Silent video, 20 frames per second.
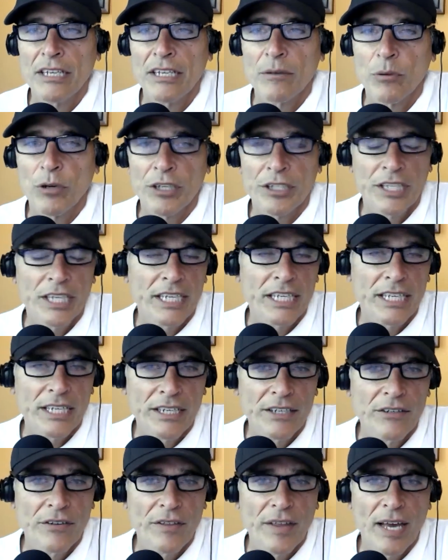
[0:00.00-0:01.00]
We're going to get
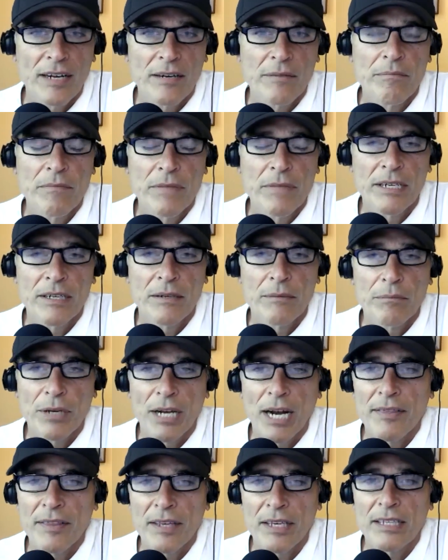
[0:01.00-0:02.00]
into that in a minute,
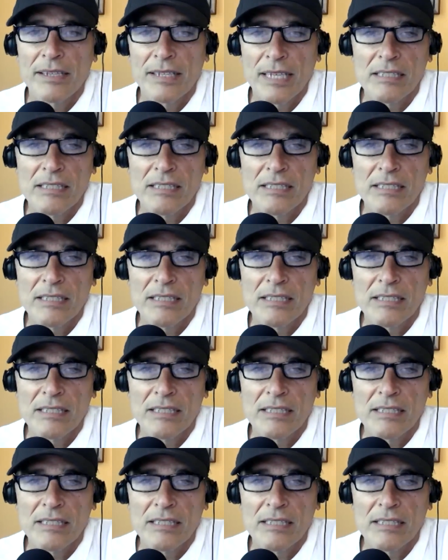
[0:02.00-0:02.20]
but I think